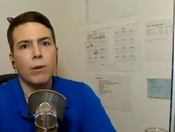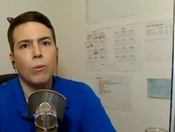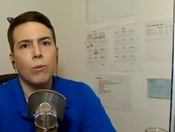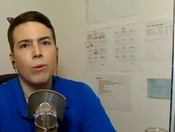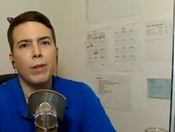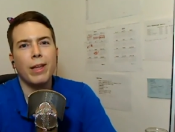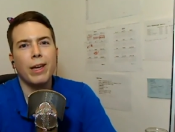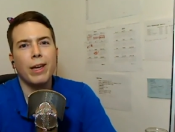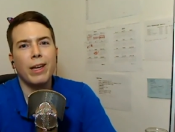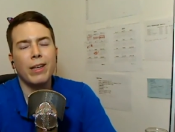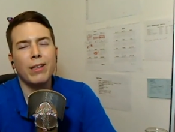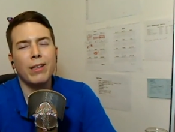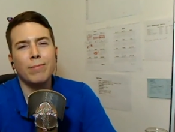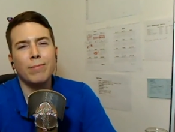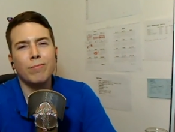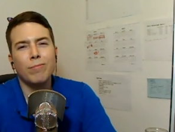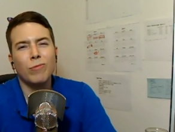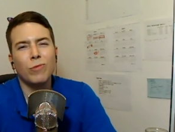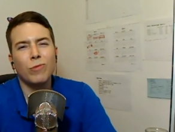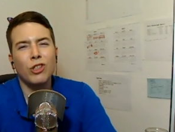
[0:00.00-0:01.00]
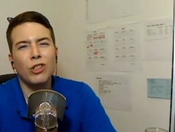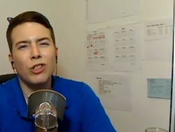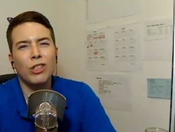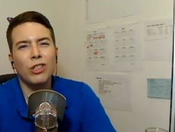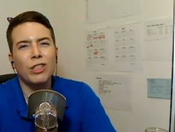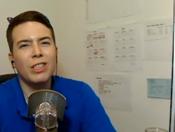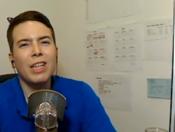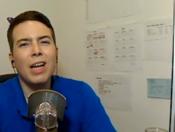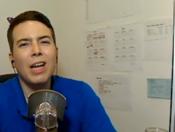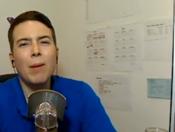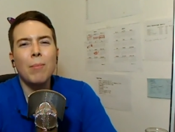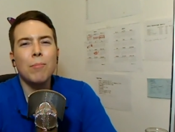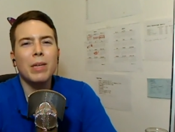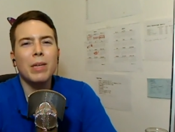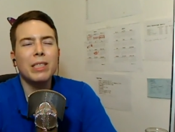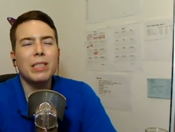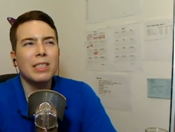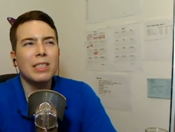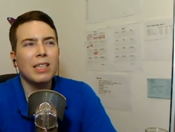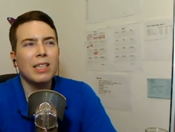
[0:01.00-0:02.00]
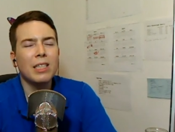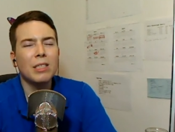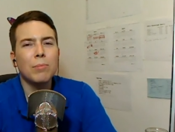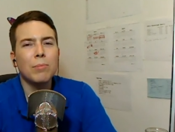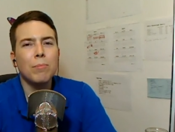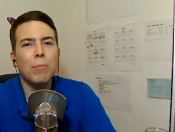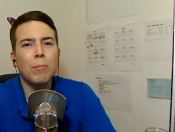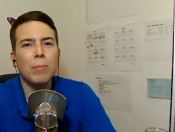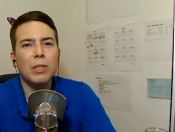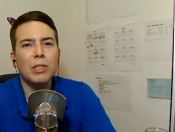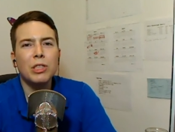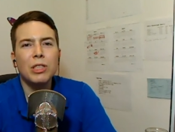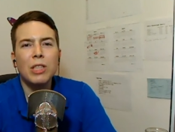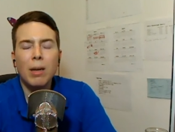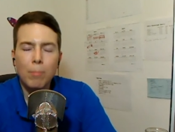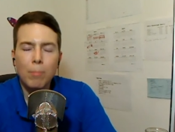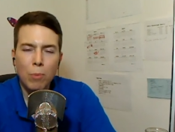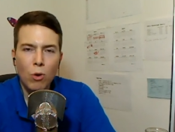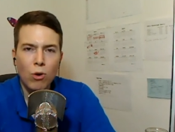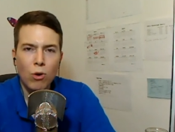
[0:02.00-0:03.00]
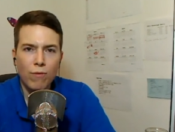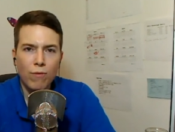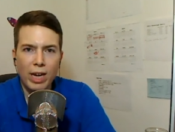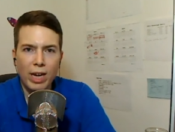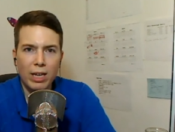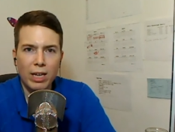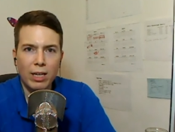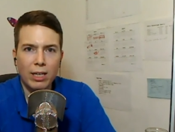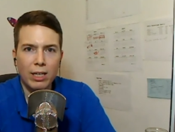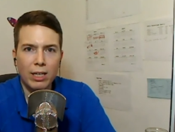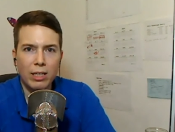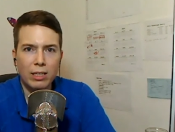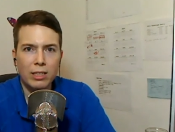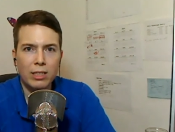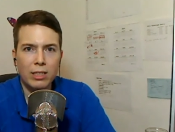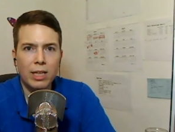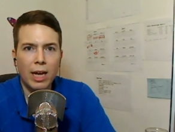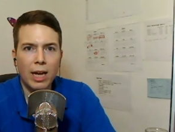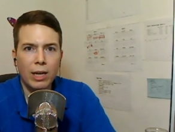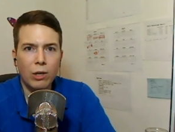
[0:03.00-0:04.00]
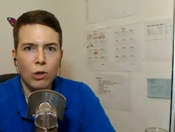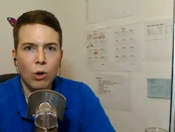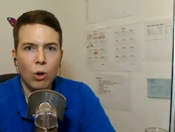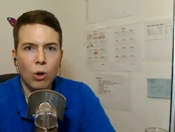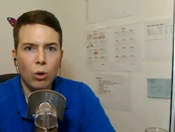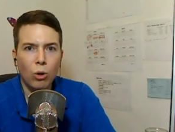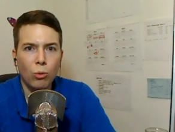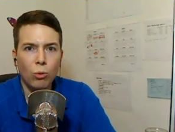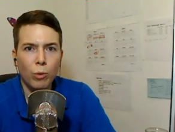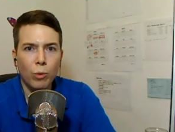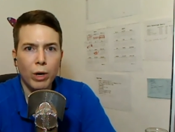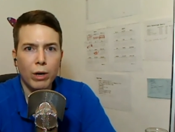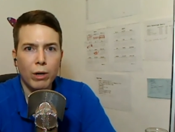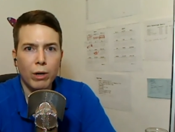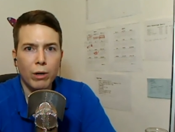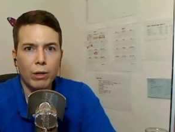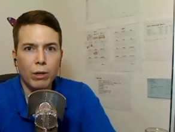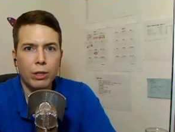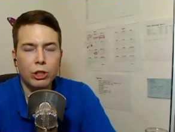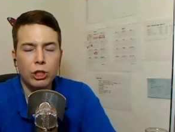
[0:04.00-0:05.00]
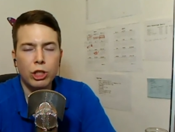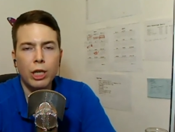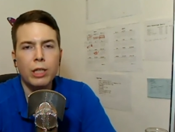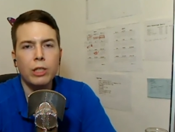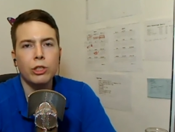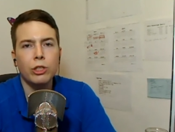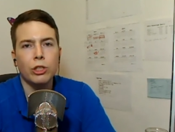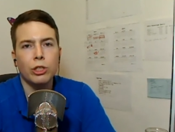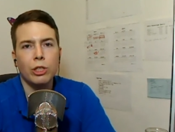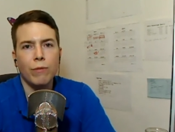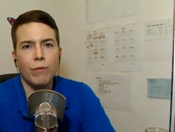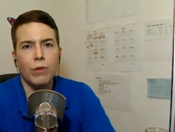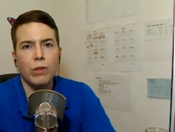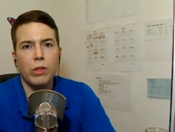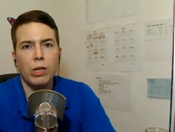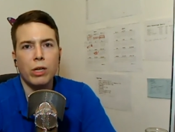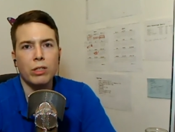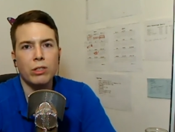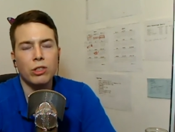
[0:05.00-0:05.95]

Well, then it's not motivating. It's not a goal where it changes everything.